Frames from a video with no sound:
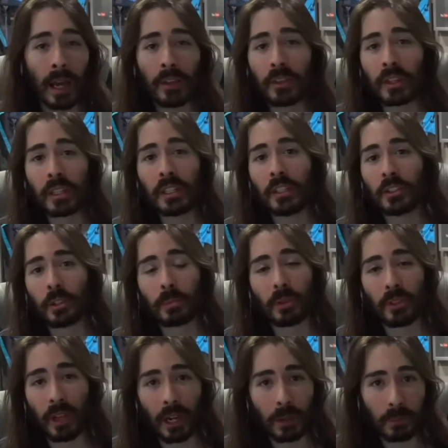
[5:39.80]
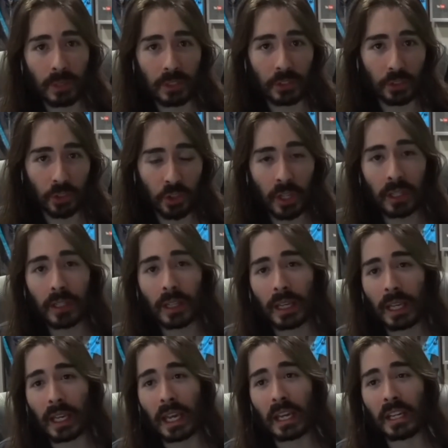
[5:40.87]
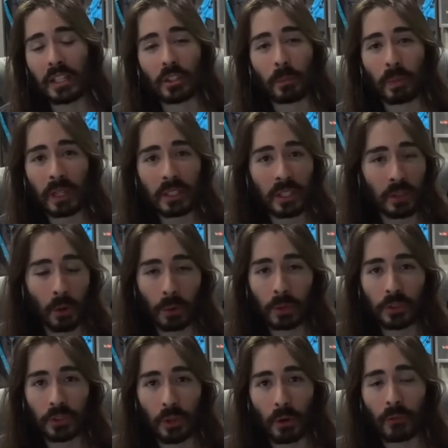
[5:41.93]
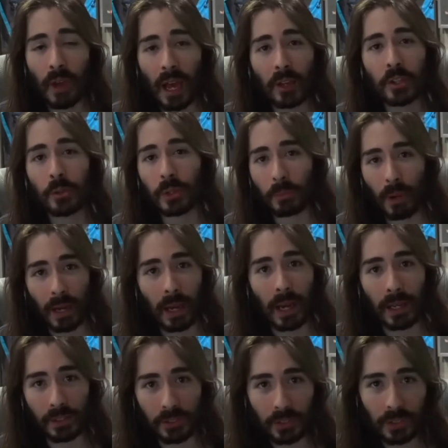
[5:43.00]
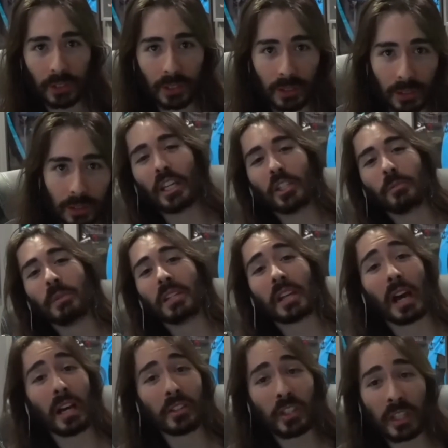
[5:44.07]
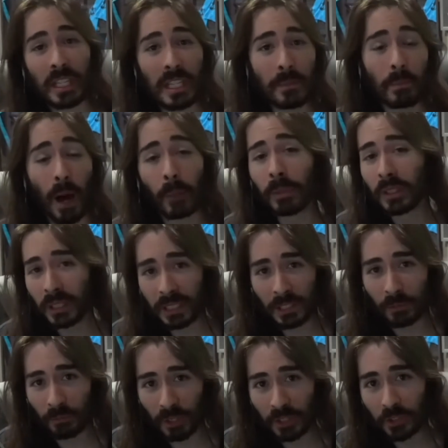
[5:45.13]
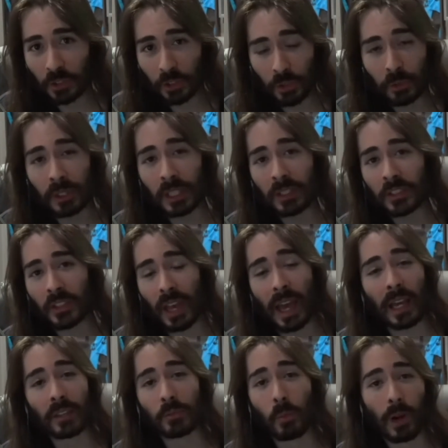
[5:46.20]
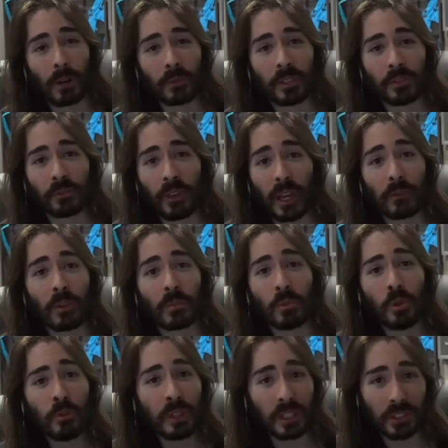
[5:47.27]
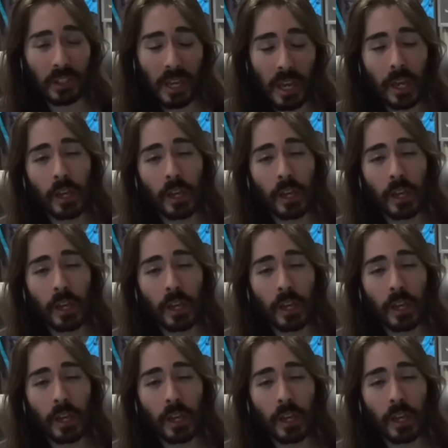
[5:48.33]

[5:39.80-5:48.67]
I think he is a pathetic piece of shit, and his opinion holds no value in my eyes, is because he publicly defends Cuties as one of his favorite movies.